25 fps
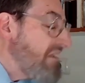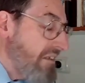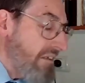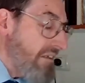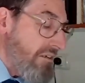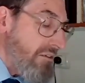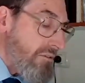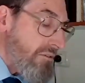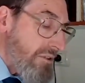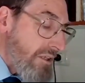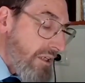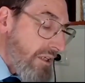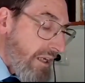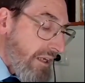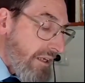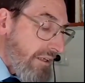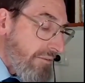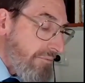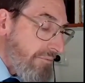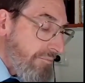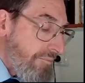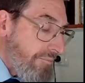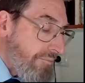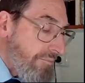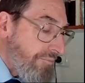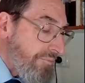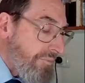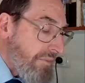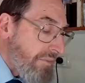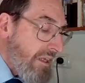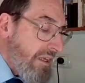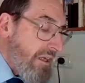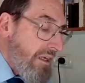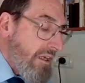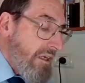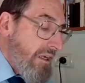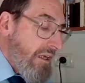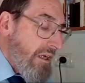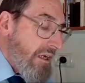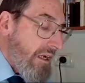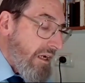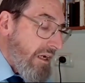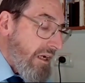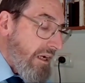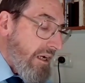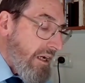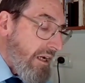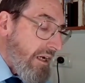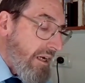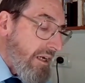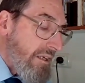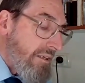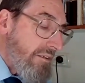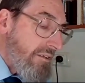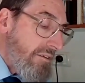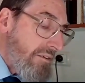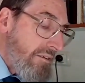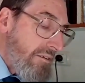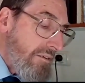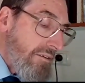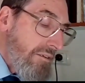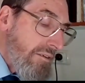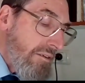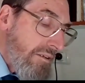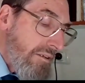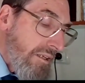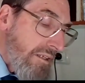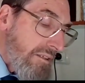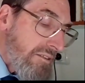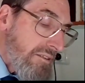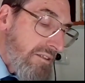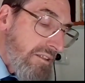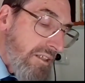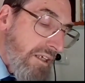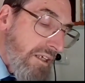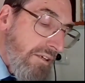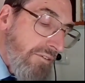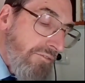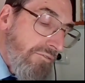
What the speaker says: okay. Uh, let's see,